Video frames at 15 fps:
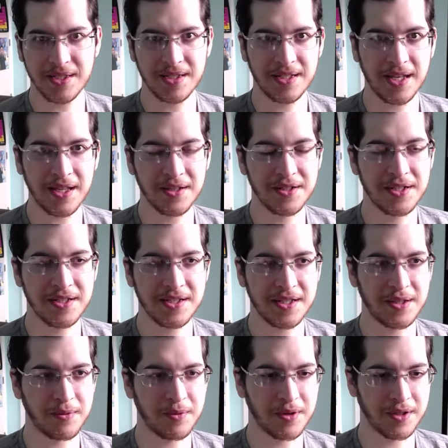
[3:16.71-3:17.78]
intelligence in
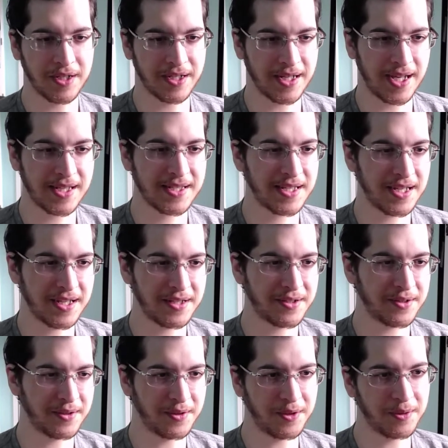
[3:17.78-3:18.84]
the war and a Nazi hunter
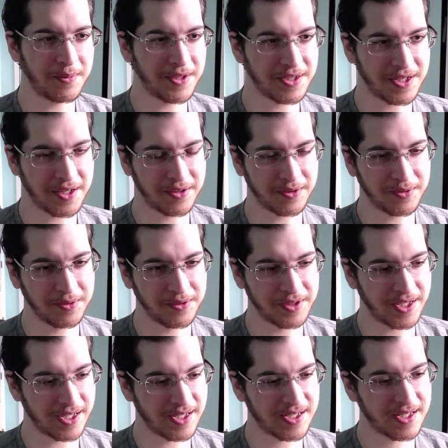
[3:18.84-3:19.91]
and a whole bunch of other cool
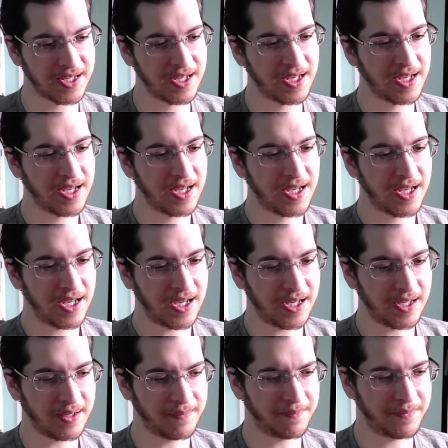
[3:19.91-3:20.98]
things,
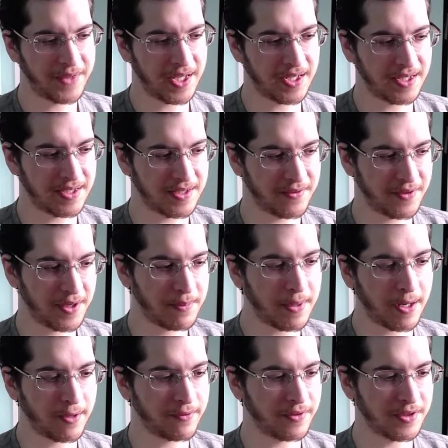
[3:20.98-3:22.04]
and it's a very
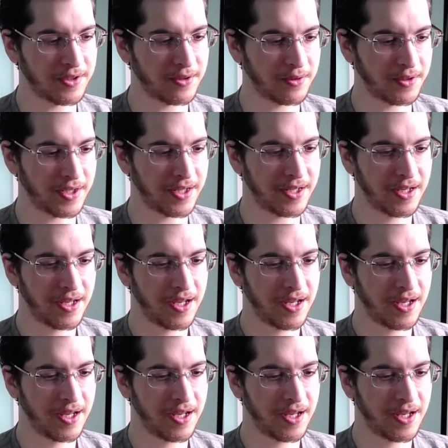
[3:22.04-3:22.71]
powerful story.